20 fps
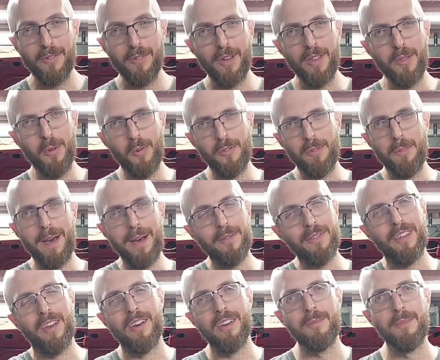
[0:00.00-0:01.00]
So I thought it was about
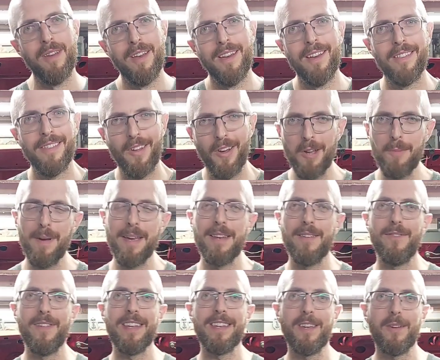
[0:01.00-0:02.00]
time that I made a
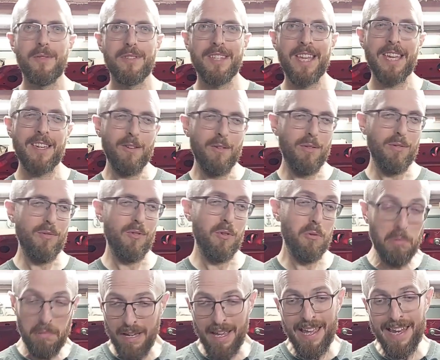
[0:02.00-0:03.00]
video to take you through